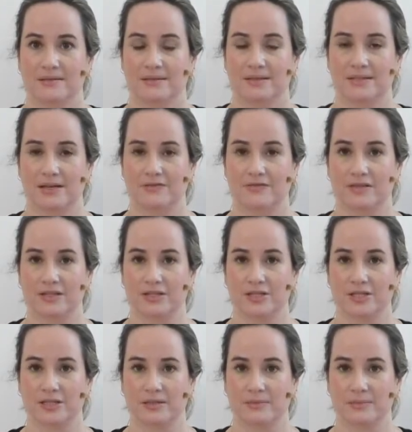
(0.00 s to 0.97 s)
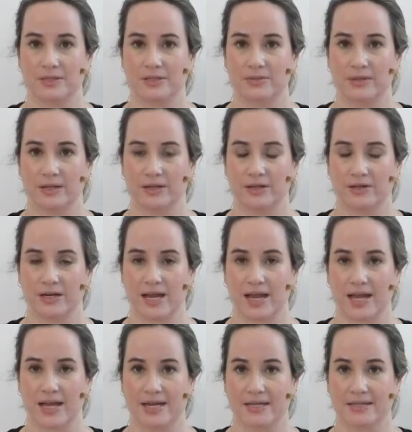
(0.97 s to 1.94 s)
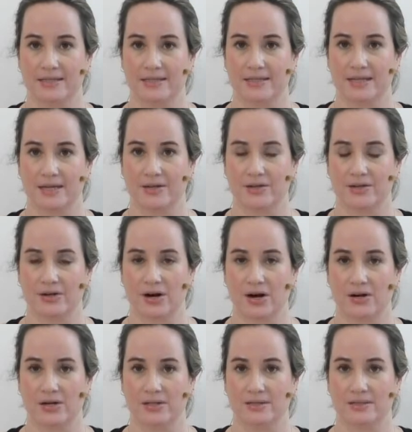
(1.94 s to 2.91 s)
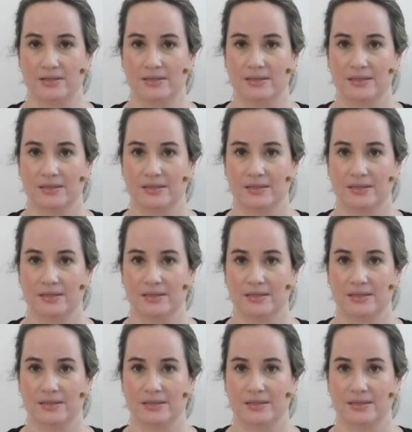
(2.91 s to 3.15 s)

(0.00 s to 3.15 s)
The definition between your hands and your heart